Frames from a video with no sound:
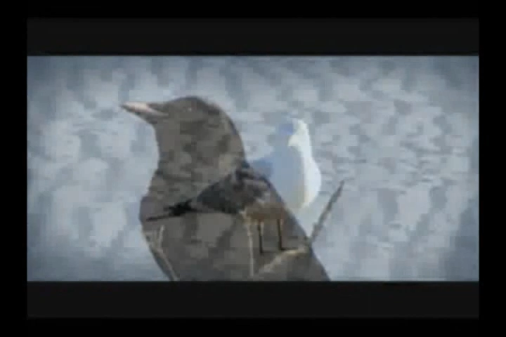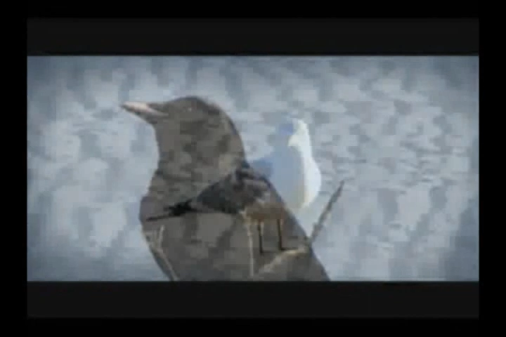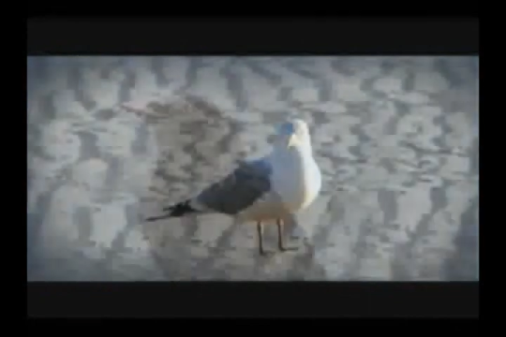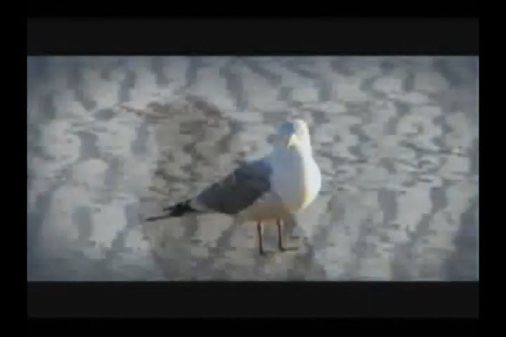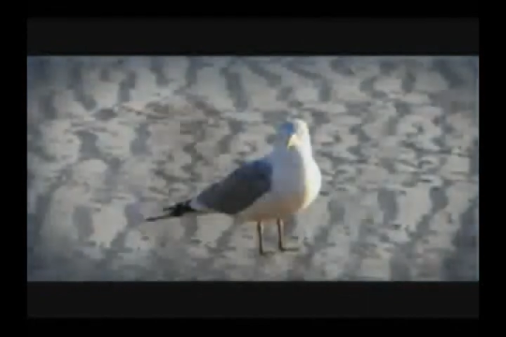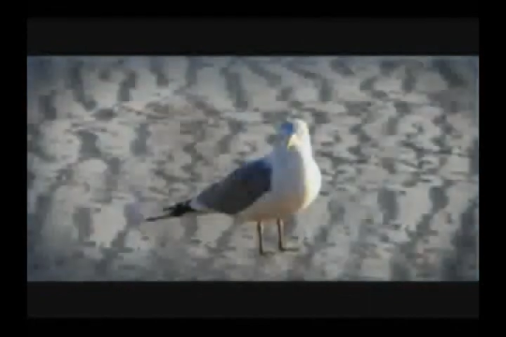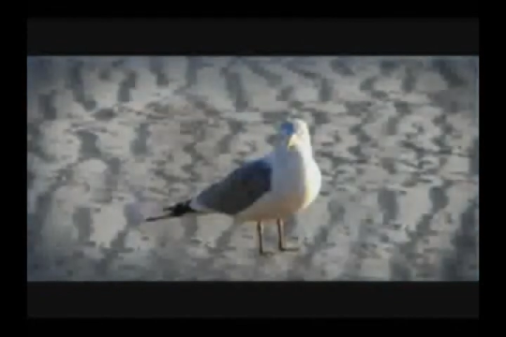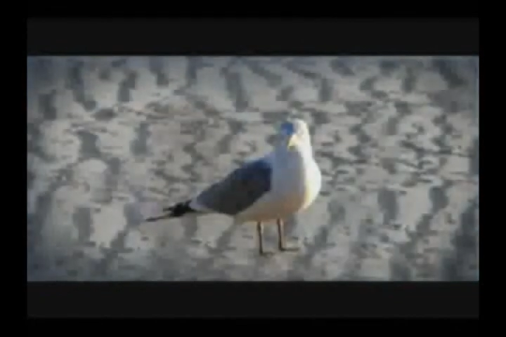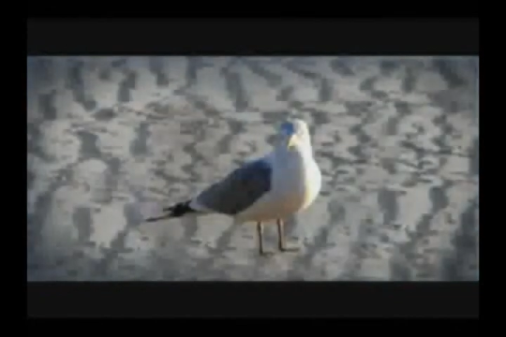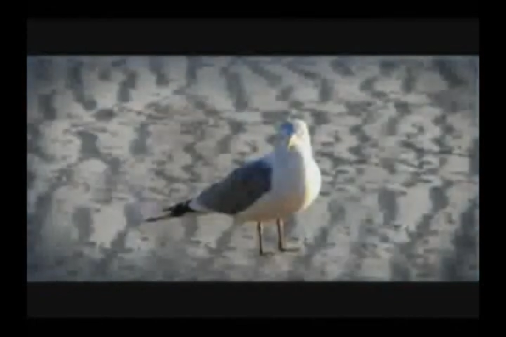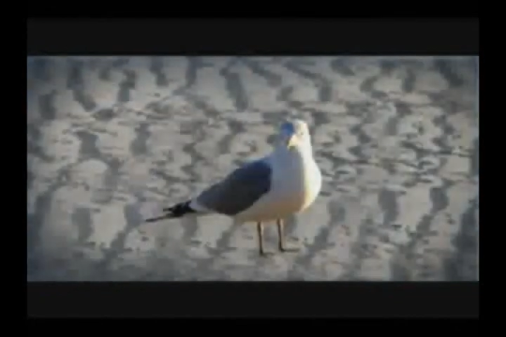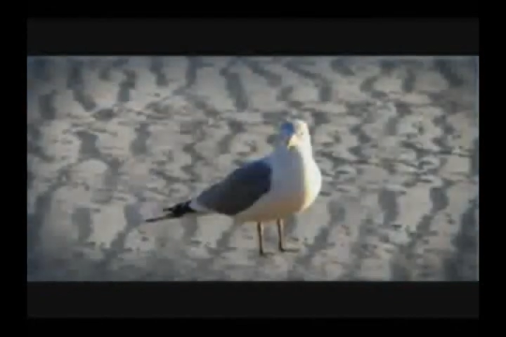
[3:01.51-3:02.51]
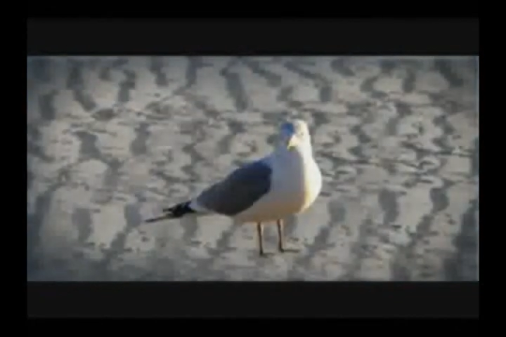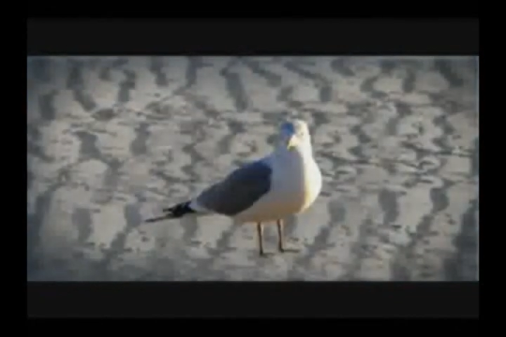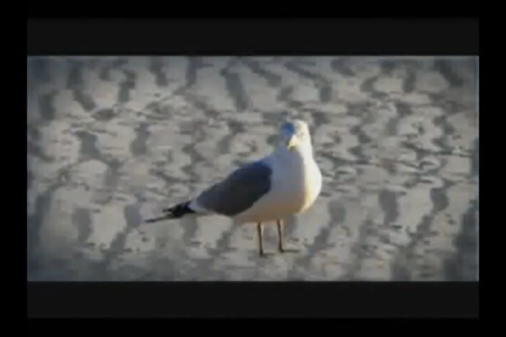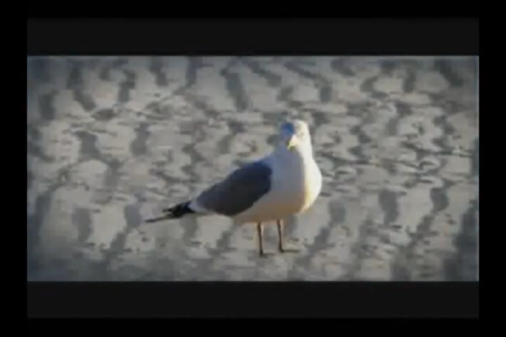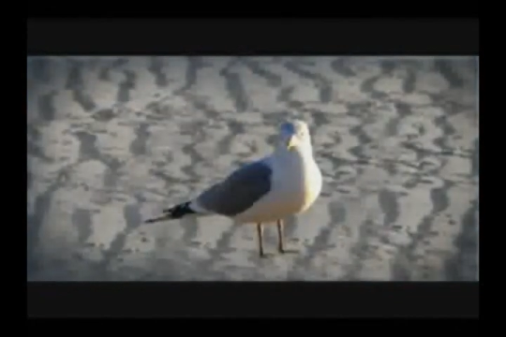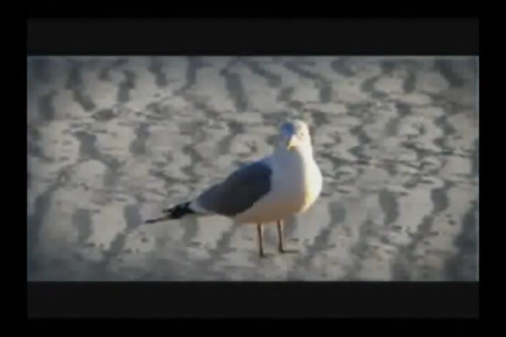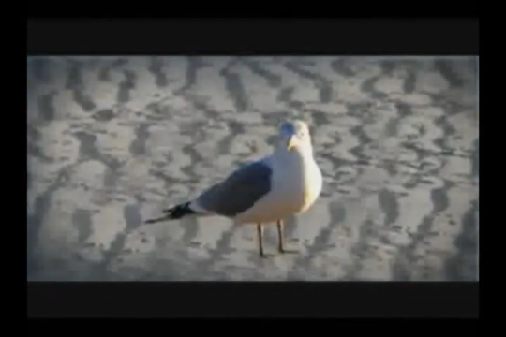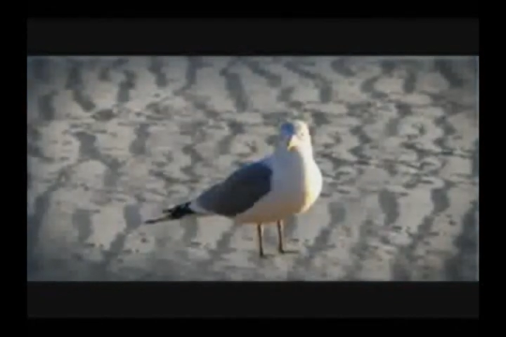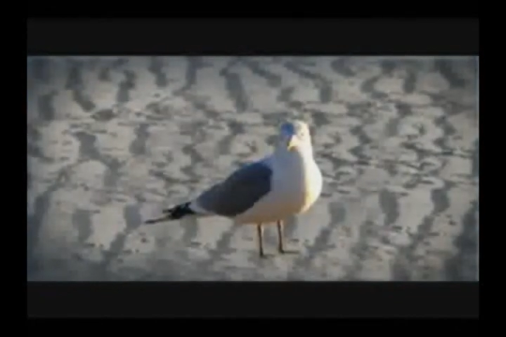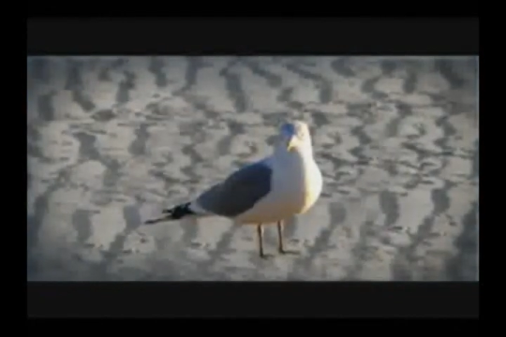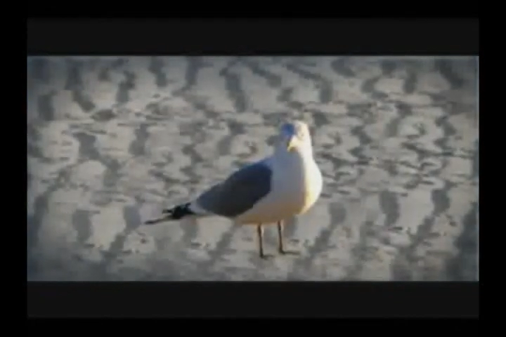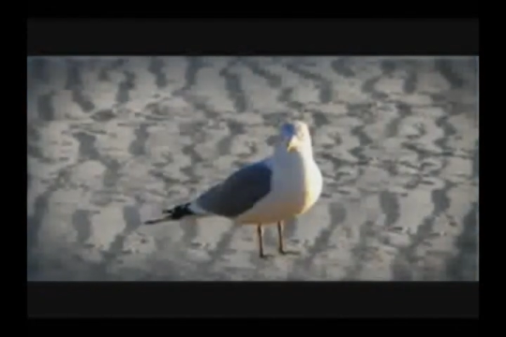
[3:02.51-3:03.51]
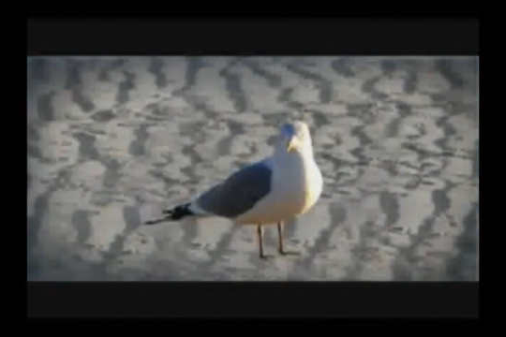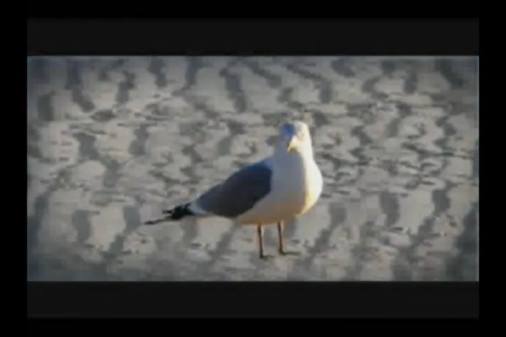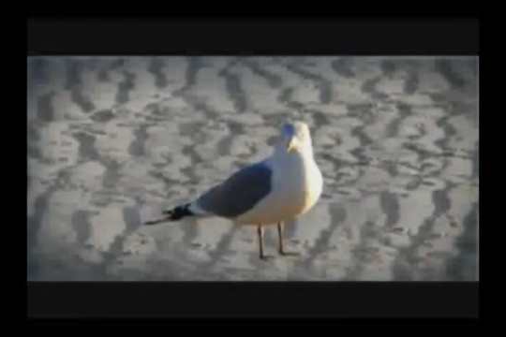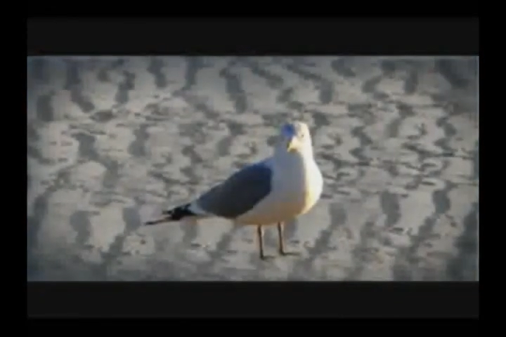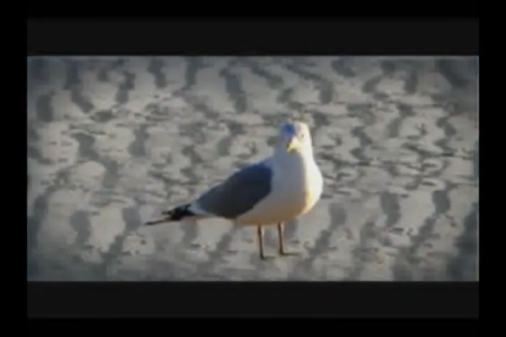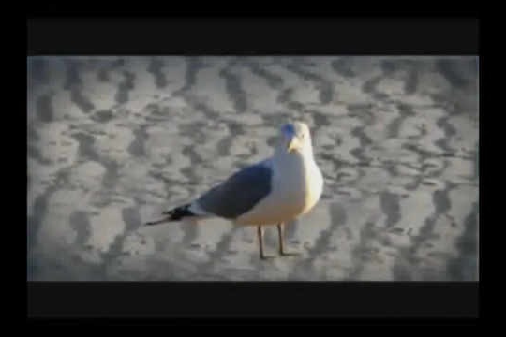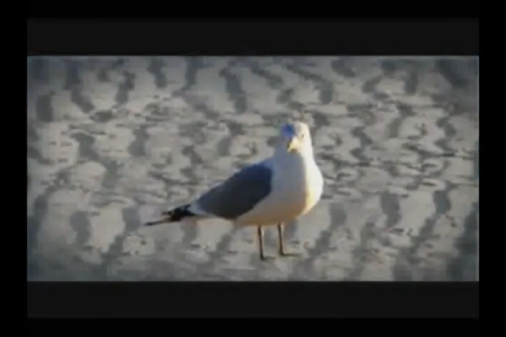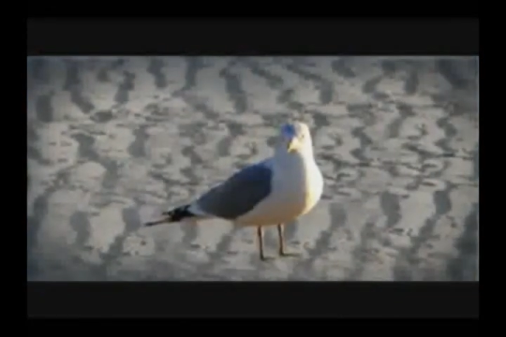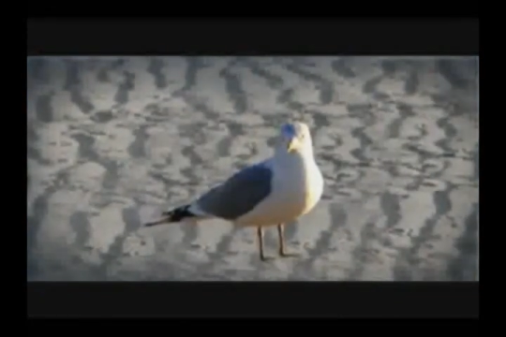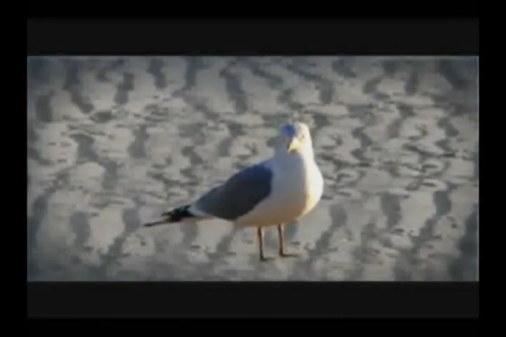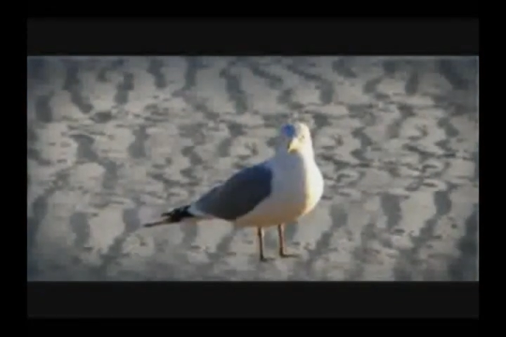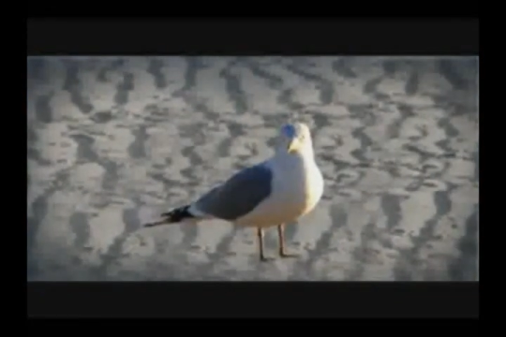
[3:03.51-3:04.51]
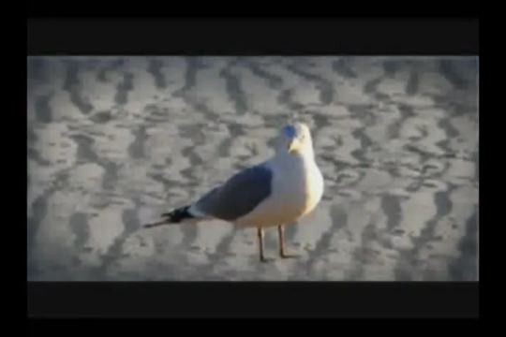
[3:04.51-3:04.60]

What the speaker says: Nobody's mouth can be seen.